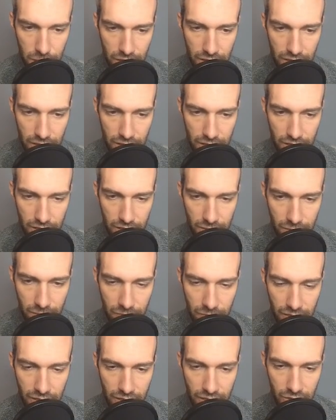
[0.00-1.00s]
here
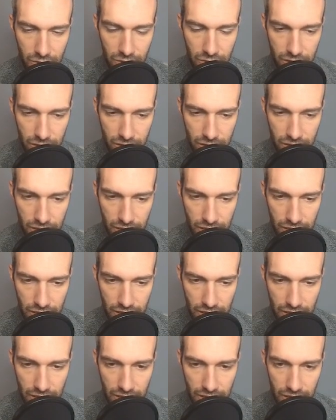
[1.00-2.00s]
and a Cordilli on the
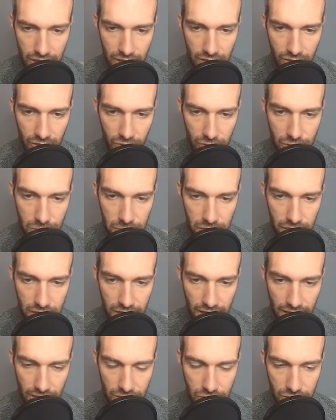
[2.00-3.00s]
lead, which means
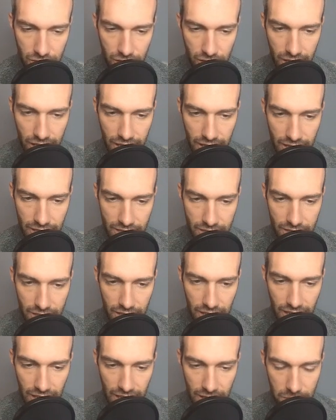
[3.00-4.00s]
Gastrodon has
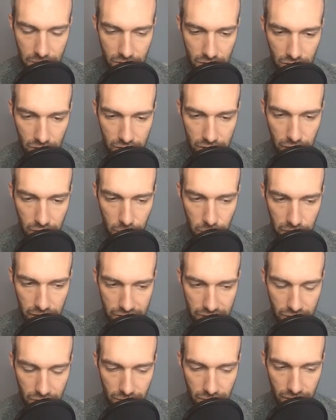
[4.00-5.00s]
absolutely no play
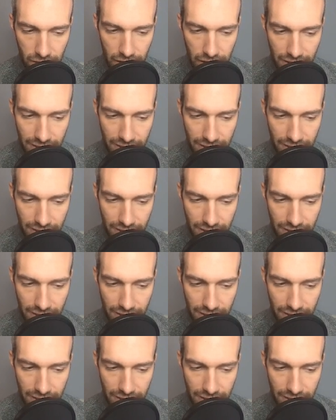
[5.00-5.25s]
so far.